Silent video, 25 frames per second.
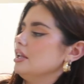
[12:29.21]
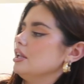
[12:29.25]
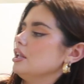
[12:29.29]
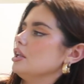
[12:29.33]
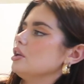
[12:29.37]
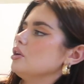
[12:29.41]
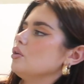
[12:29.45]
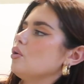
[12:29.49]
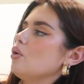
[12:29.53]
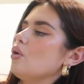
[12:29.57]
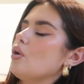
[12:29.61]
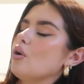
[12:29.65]

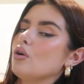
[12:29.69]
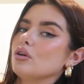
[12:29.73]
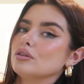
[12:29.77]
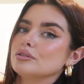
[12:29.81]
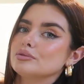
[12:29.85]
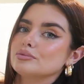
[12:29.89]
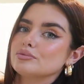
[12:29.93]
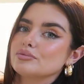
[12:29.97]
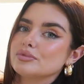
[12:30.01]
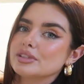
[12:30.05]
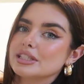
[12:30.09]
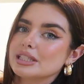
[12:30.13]

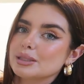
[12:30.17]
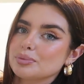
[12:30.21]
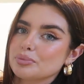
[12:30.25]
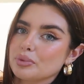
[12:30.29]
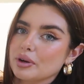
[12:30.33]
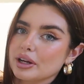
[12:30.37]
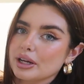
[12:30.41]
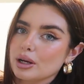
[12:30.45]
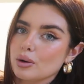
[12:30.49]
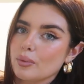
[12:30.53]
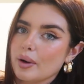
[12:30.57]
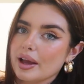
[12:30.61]
Lore,
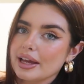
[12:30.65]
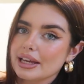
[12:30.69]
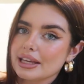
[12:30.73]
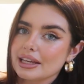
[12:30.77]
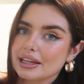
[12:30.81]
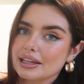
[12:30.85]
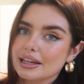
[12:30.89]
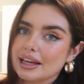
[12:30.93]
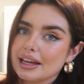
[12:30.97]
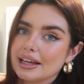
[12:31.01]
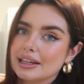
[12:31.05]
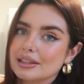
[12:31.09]
spring
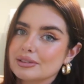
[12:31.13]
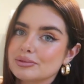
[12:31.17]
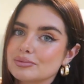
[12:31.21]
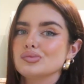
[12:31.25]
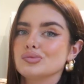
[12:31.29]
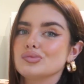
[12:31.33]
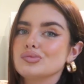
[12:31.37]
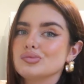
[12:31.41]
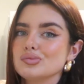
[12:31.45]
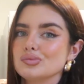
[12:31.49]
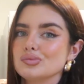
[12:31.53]
awakening.